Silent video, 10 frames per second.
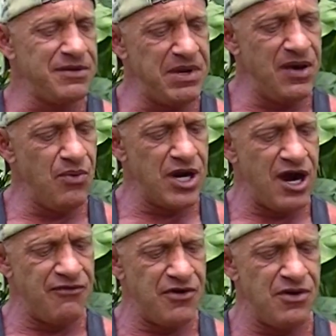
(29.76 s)
be
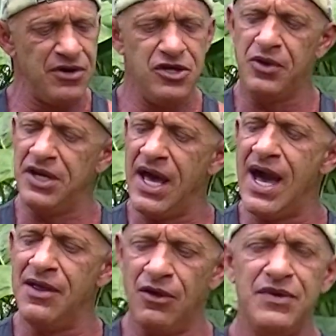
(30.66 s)
whatever you can
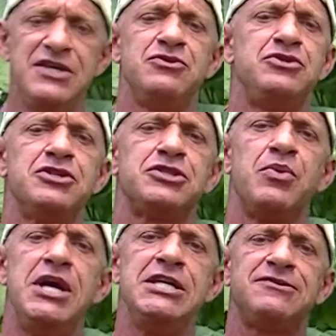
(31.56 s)
handle. These are just
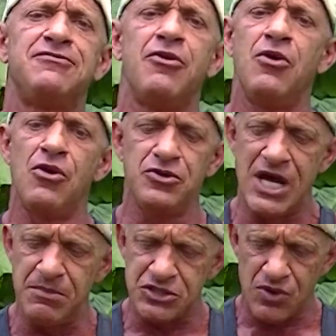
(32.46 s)
threes for
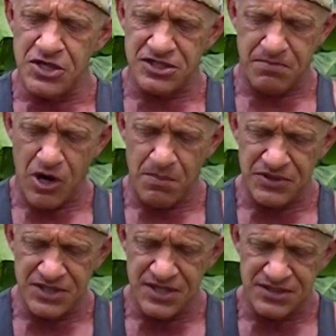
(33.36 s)
demonstration
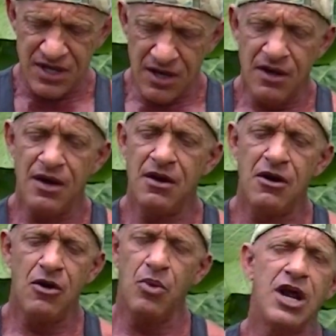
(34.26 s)
purposes.
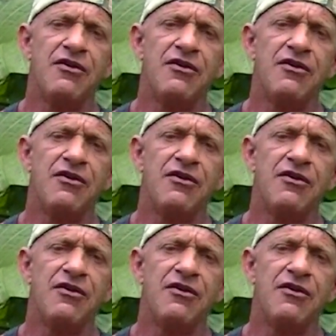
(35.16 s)
Whatever